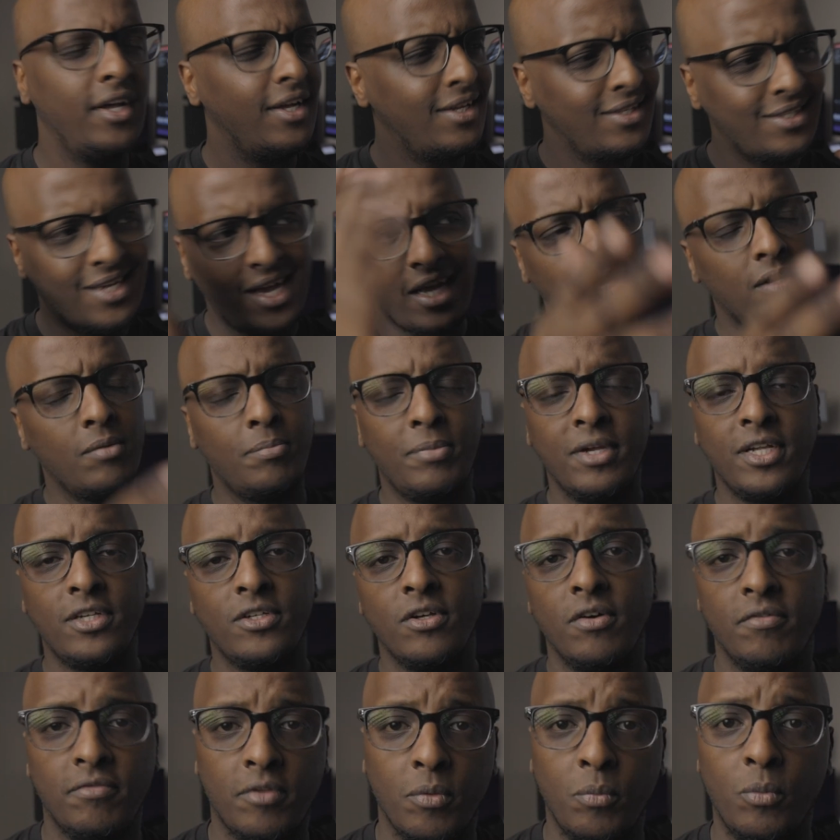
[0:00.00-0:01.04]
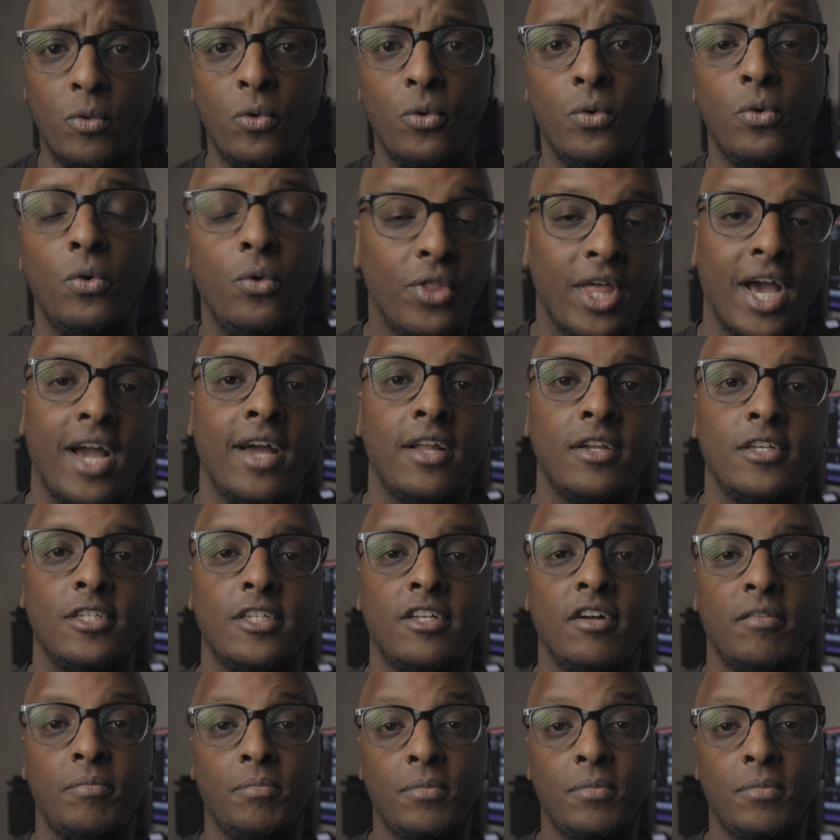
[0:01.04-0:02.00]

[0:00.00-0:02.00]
taking a picture of the wall, all that kind of stuff.